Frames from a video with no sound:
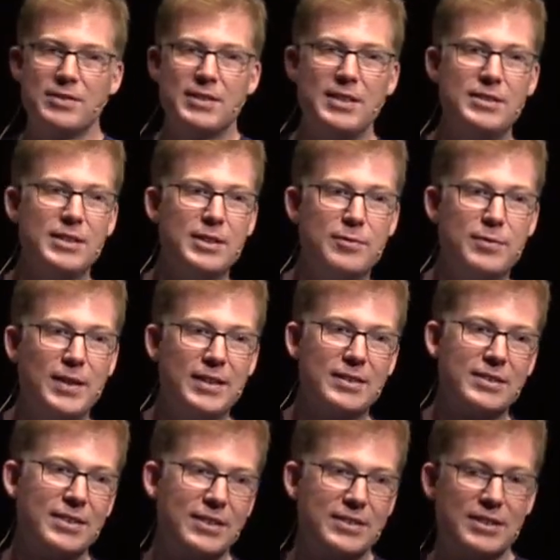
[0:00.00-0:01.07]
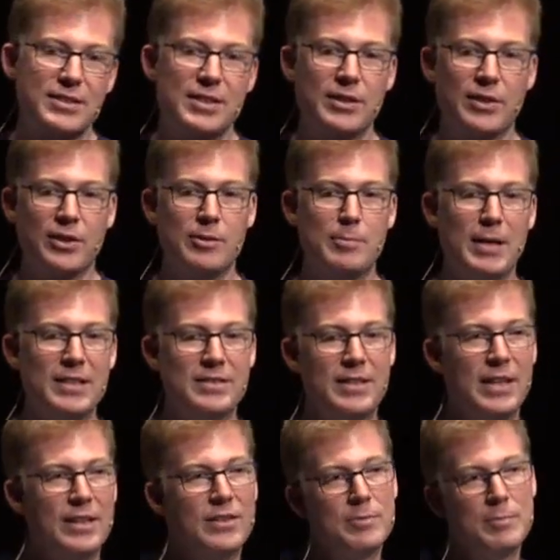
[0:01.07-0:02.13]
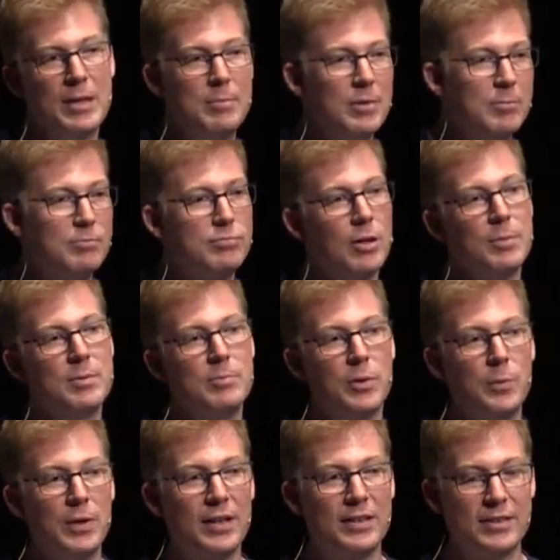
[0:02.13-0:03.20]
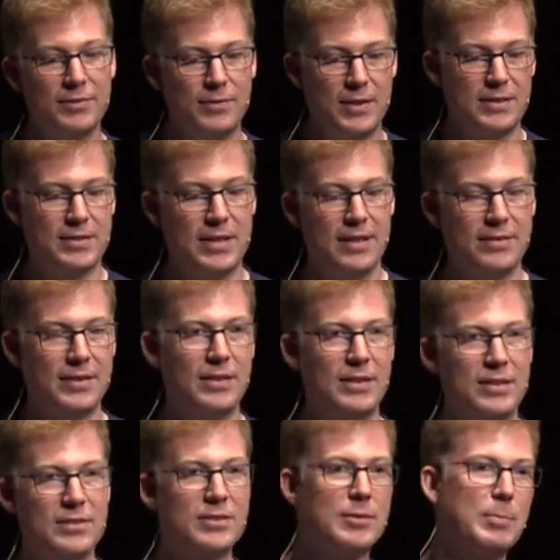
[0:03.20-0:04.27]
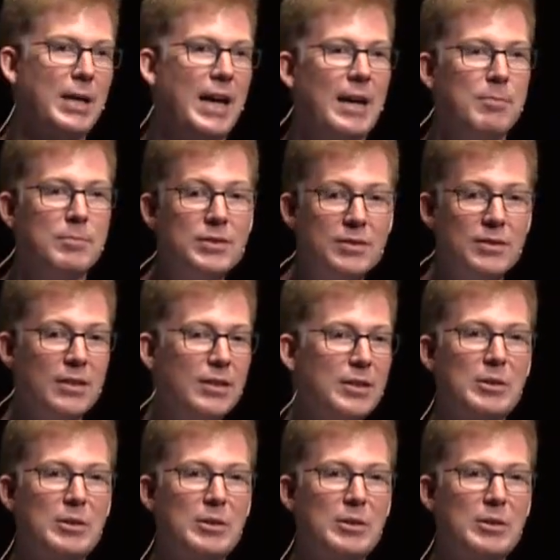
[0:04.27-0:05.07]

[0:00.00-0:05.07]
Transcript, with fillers: it's easy to fix an existing code base there, and people are probably more willing to fix that than it is to perhaps